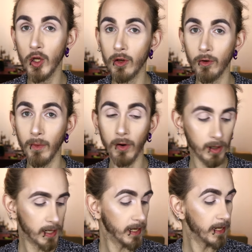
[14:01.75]
humor
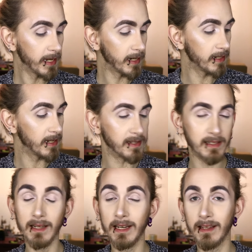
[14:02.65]
in
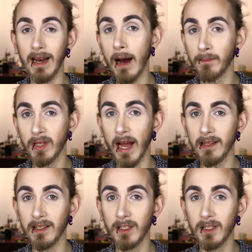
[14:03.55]
this little uptight